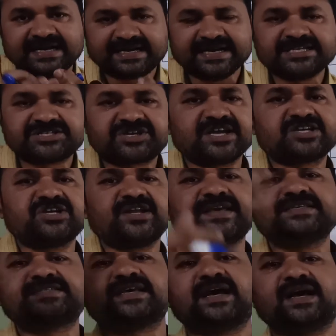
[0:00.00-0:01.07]
that instruction
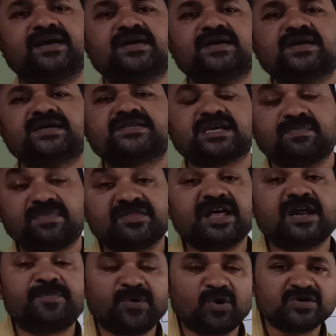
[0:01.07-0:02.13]
is some
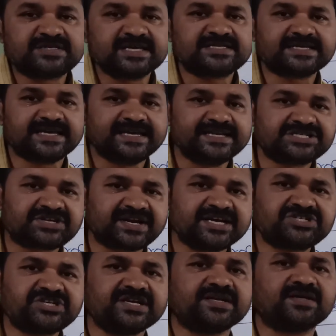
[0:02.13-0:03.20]
other process
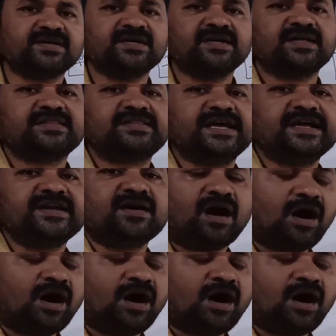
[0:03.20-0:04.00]
instruction, then